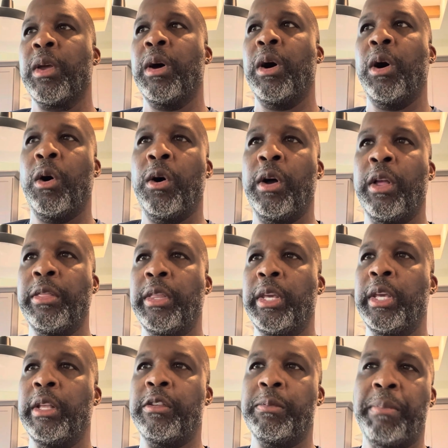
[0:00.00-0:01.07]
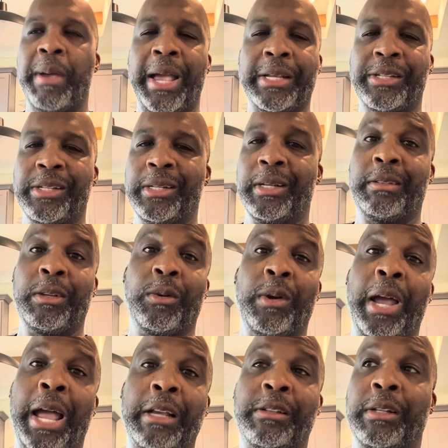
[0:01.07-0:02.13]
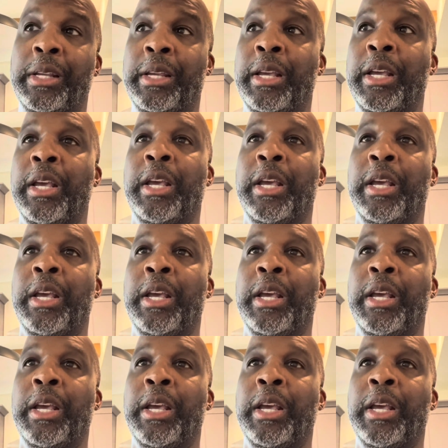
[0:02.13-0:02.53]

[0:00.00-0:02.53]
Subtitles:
on the inspection. I said, well, actually,